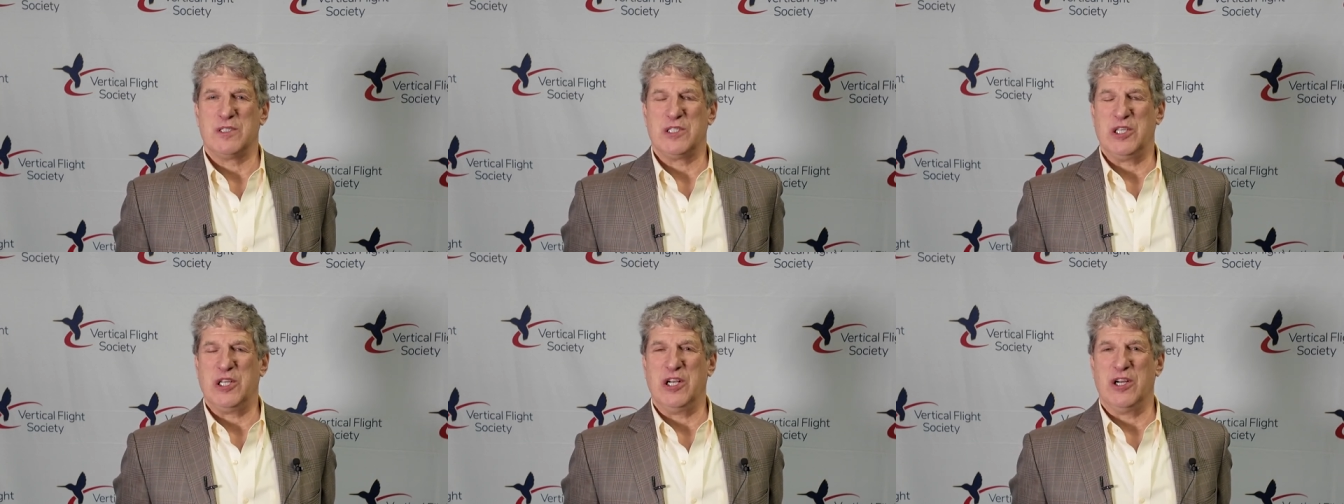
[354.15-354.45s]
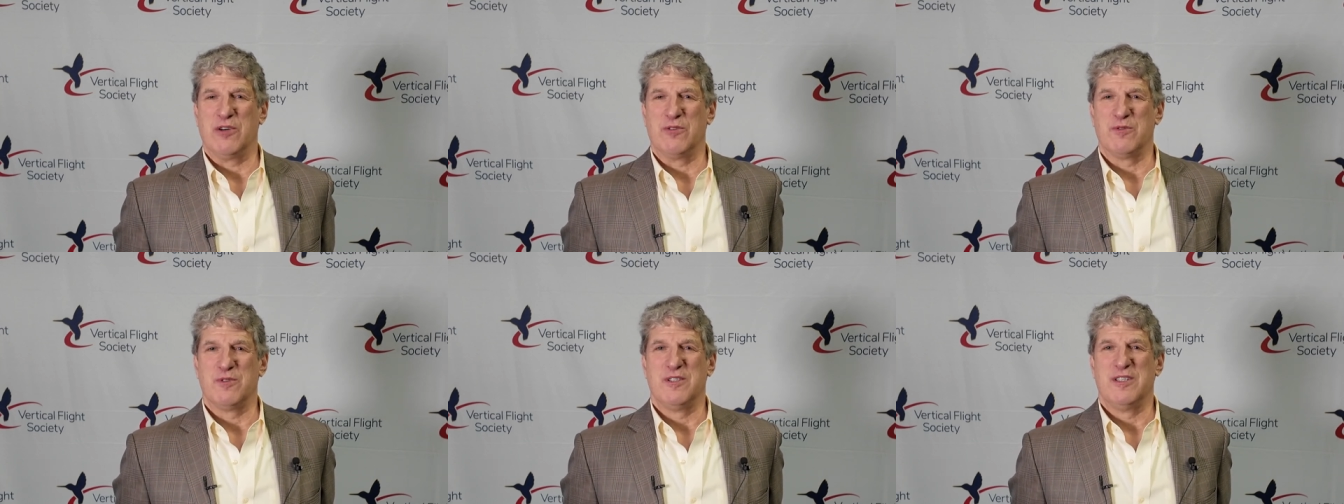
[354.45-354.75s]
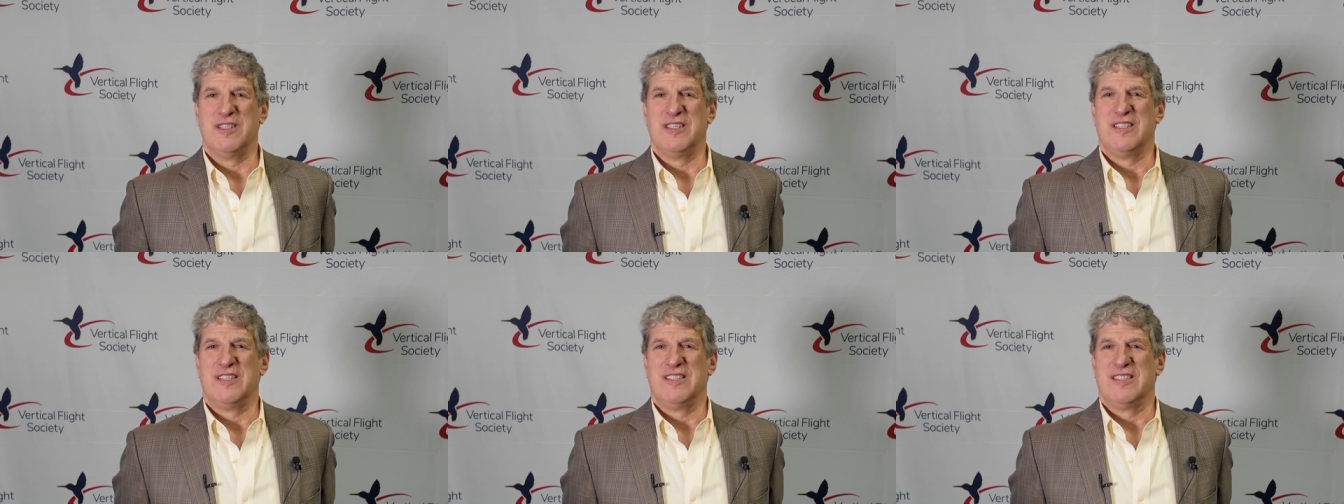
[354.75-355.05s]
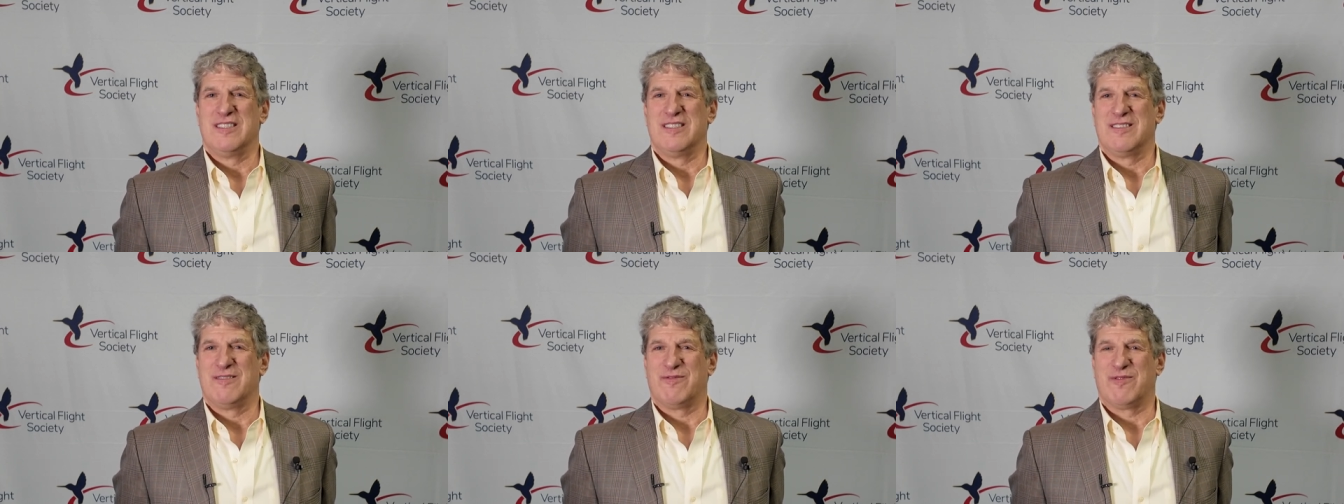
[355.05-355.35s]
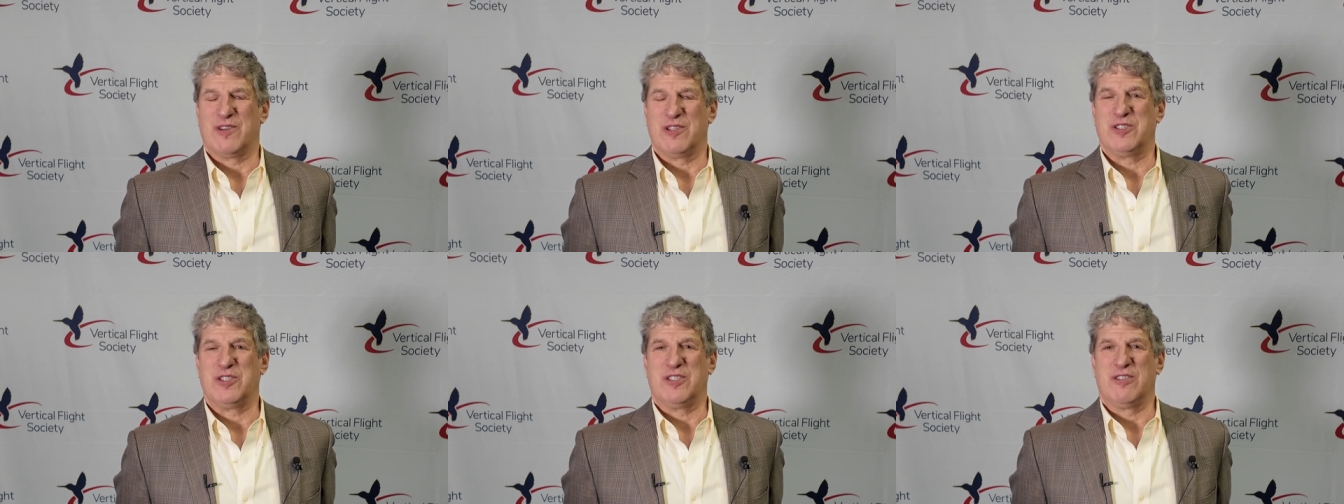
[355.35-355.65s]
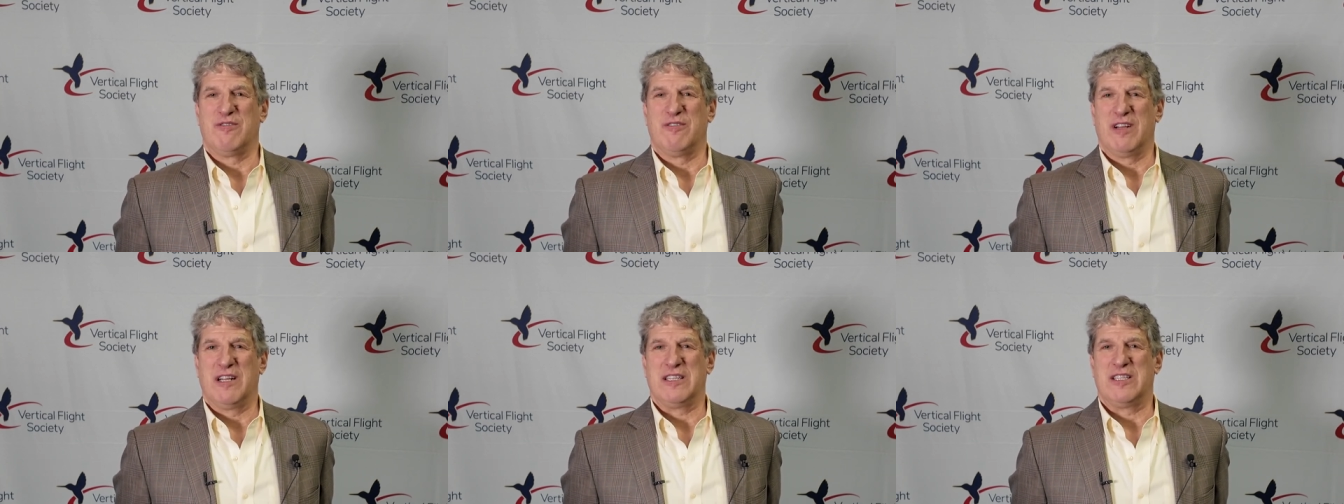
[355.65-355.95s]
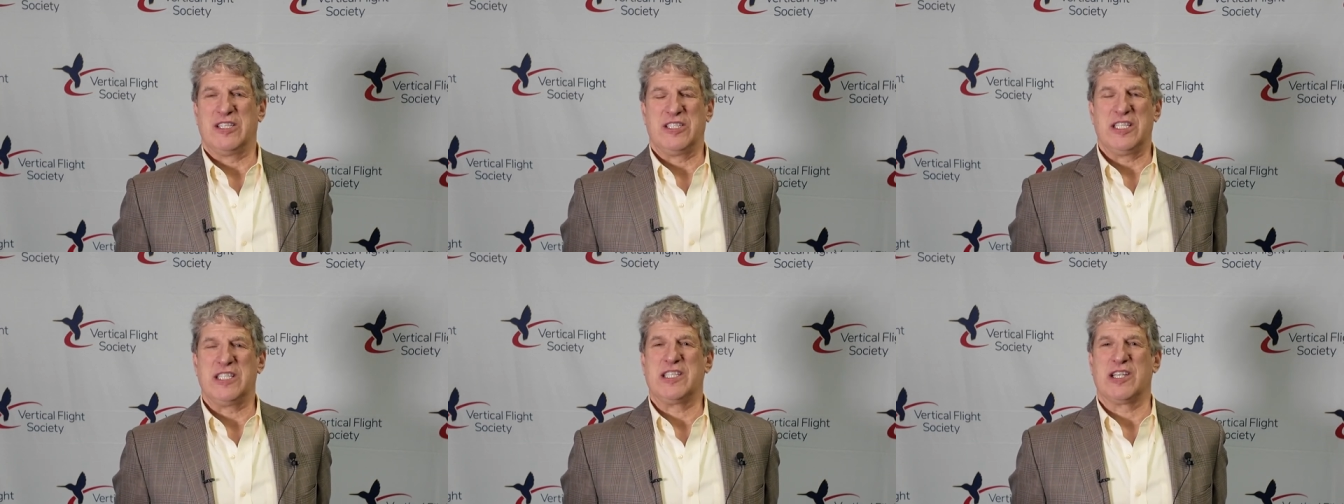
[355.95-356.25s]
You know, first,
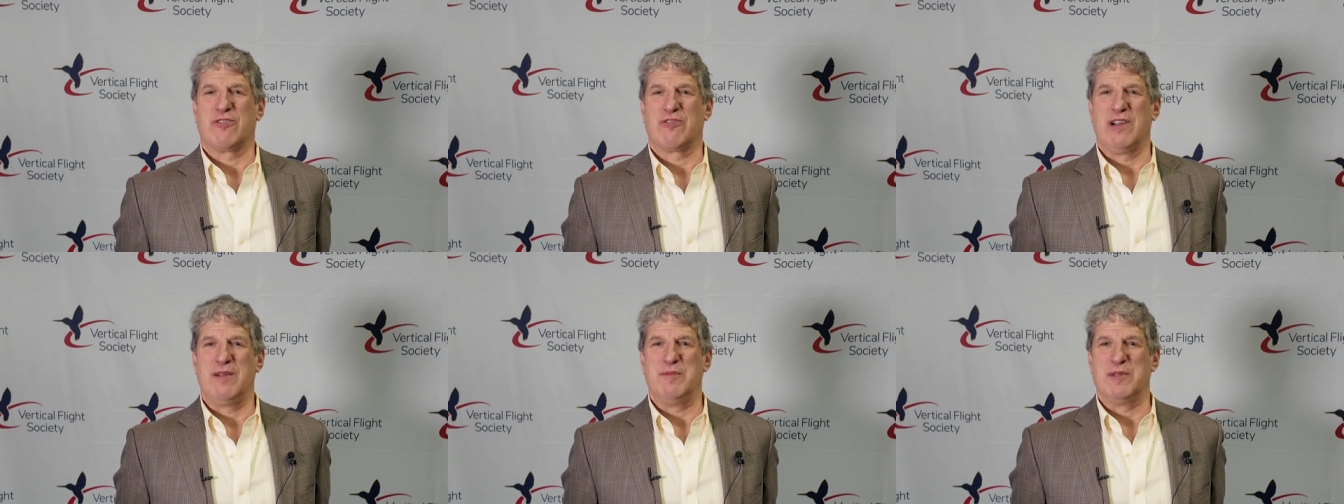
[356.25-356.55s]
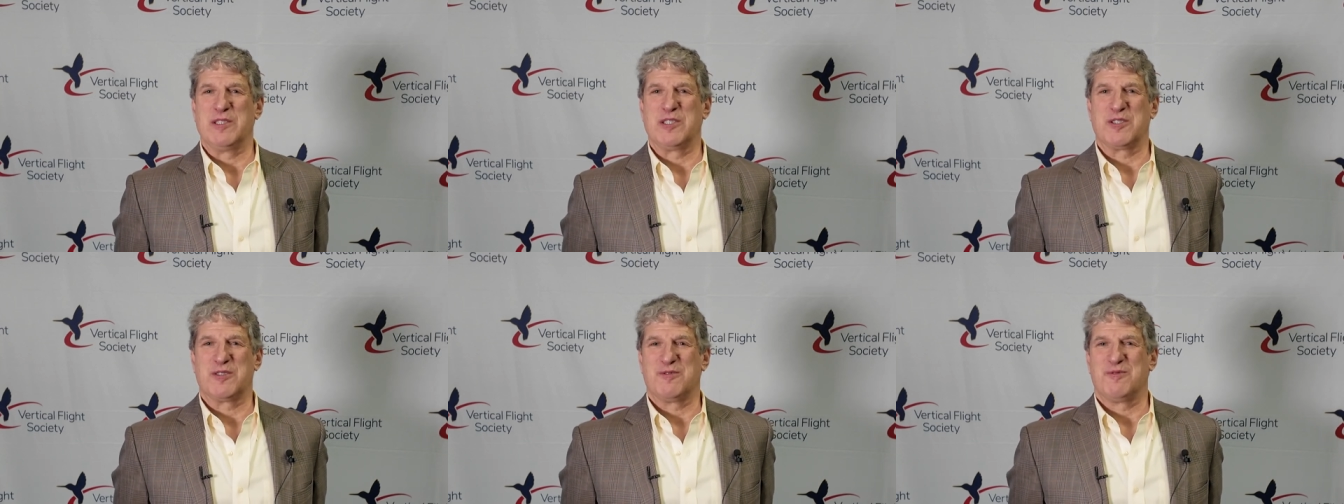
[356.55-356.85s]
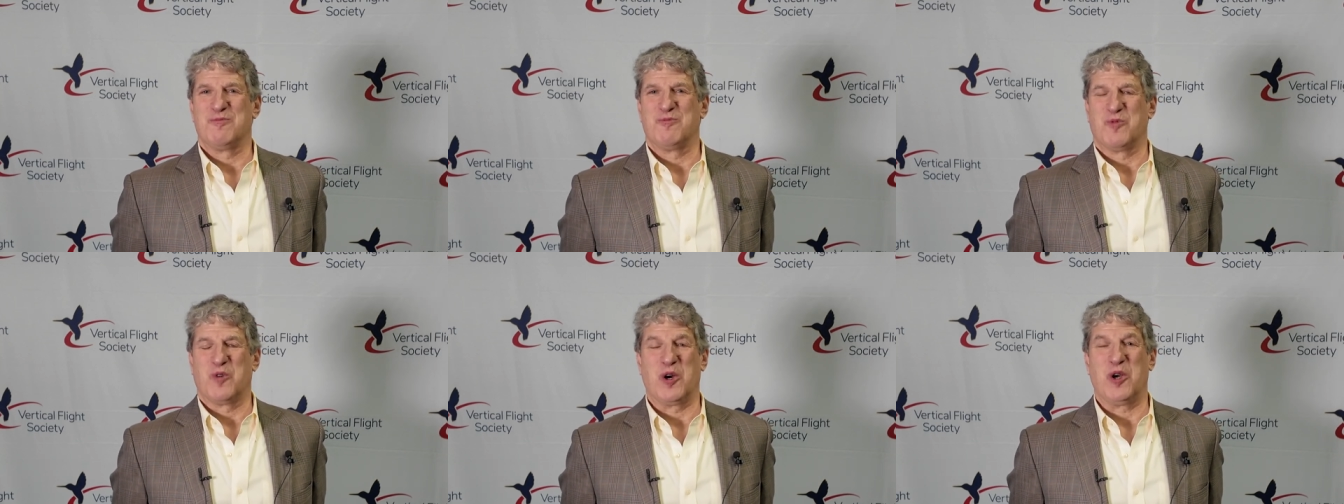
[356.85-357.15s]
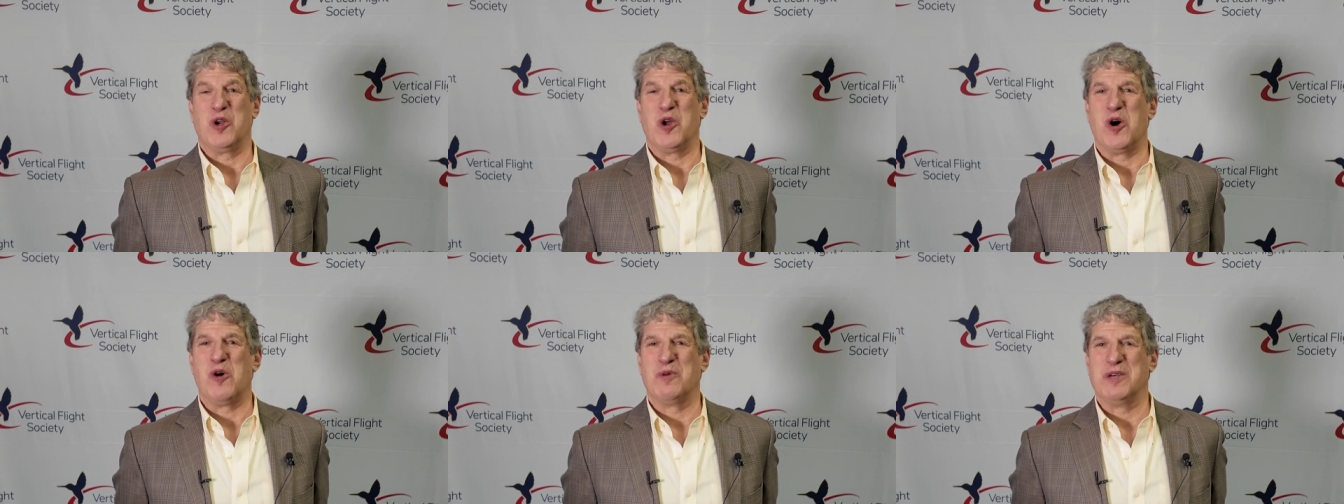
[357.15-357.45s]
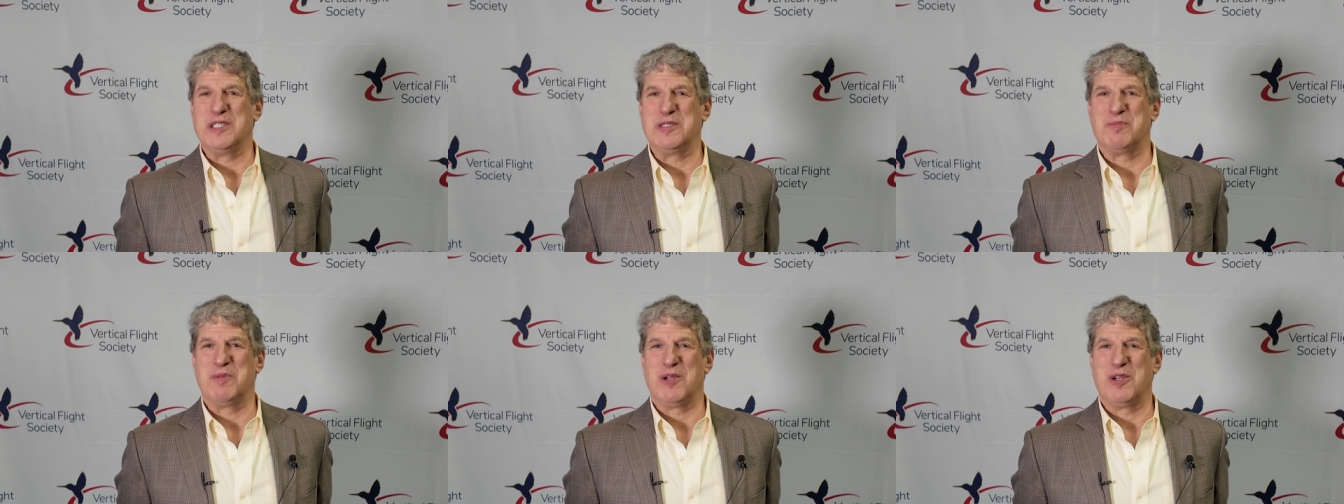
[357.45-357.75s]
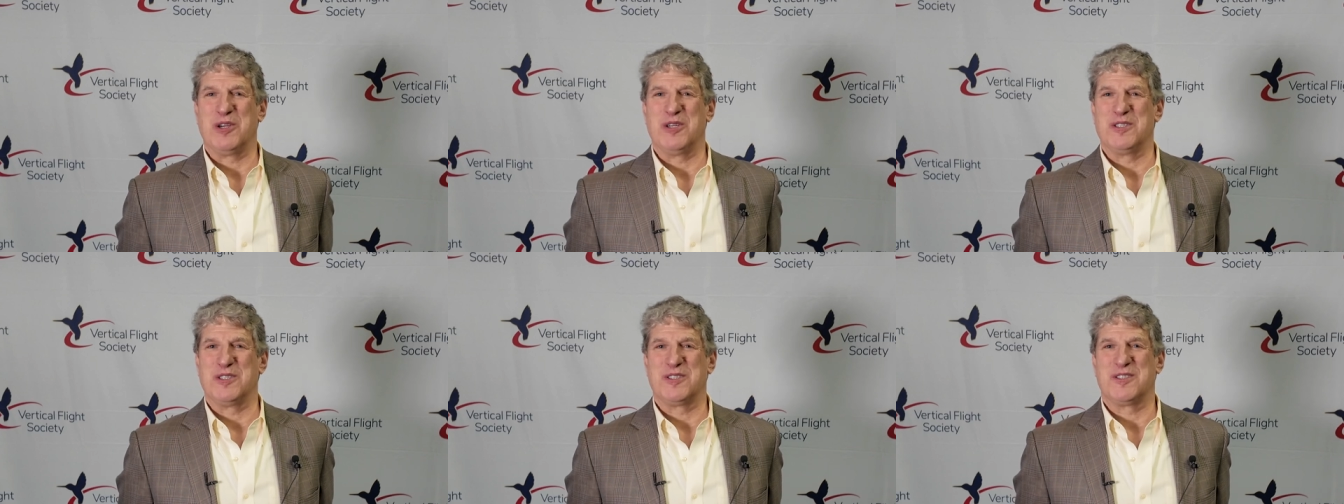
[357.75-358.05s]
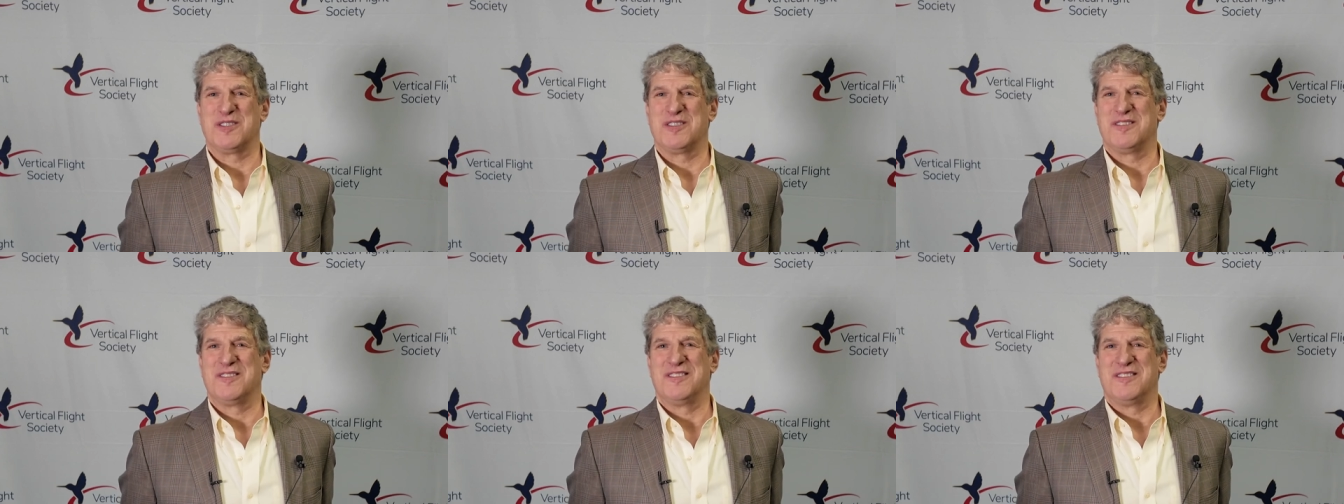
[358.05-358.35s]
the disagreements weren't always
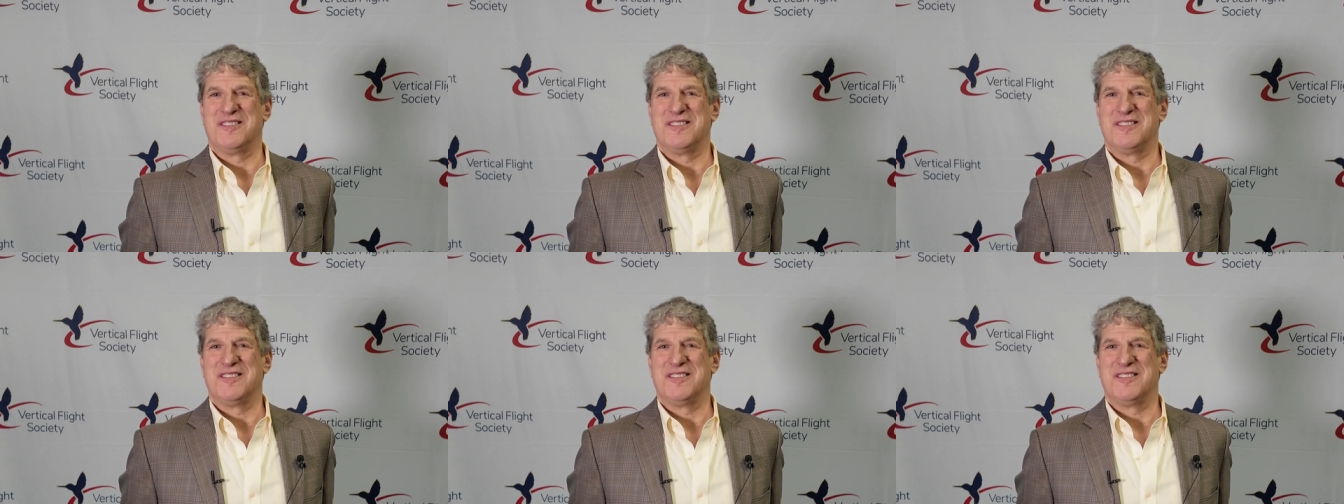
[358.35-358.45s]
because